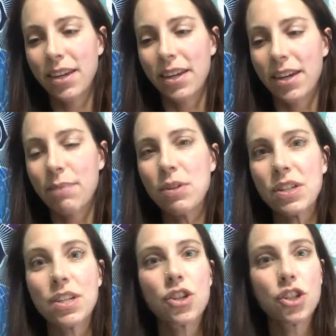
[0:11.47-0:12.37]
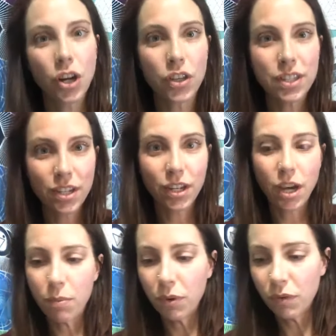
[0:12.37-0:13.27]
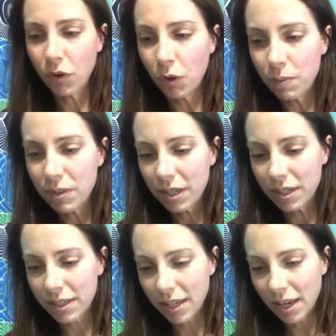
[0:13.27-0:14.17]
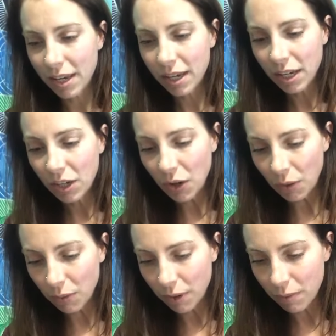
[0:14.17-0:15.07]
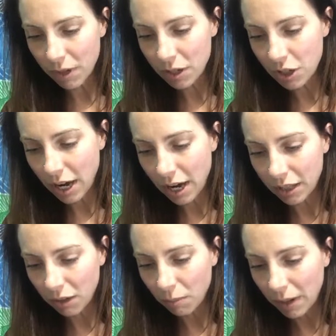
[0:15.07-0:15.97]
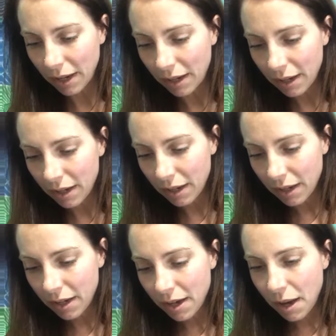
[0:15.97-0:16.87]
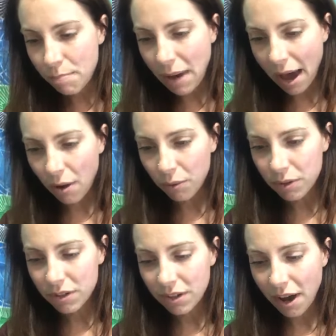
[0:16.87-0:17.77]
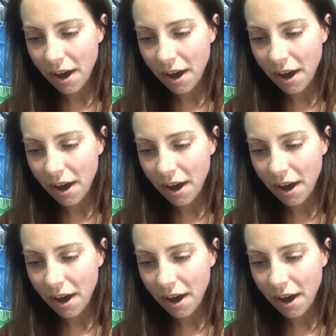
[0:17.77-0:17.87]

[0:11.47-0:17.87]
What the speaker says: I'm going to share this in a couple of groups because, I want to chat a little bit about